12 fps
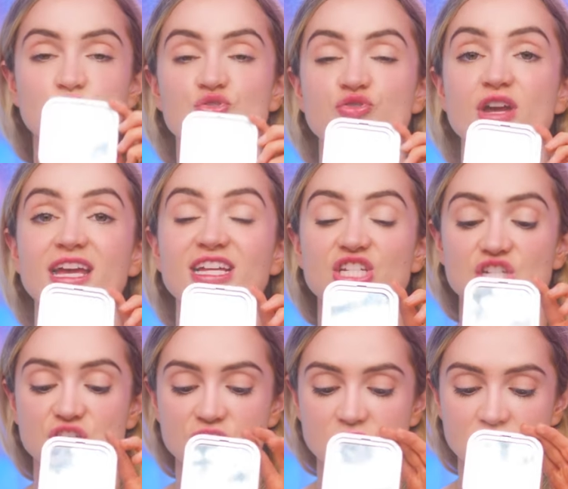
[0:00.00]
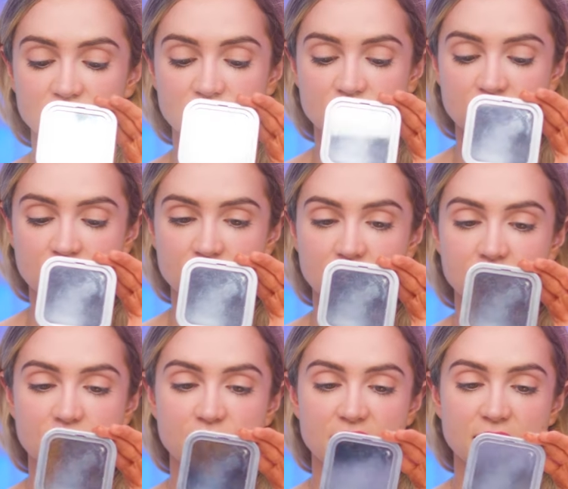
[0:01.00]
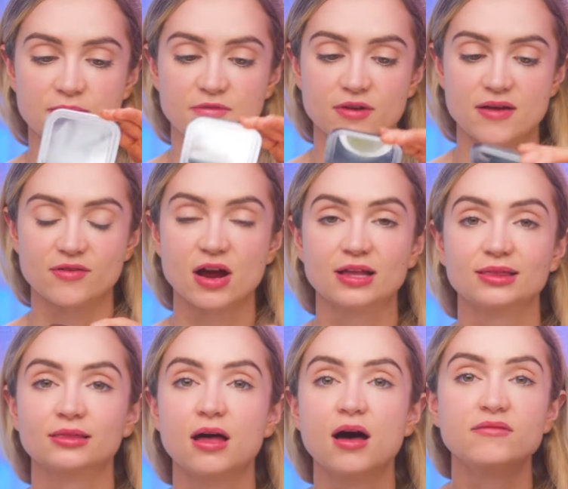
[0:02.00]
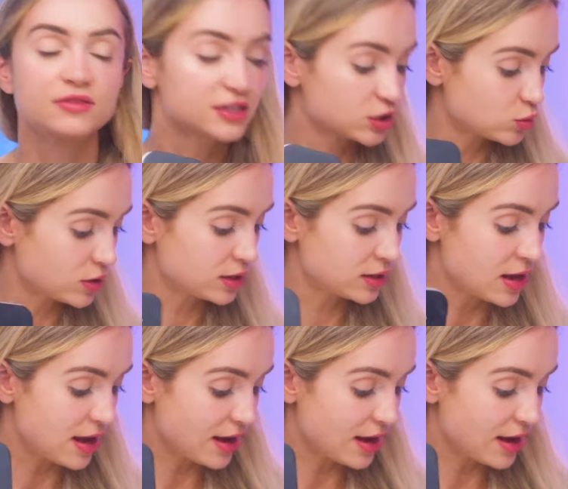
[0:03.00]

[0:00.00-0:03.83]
Ultra HD um, uh, Makeup Forever. I love this one.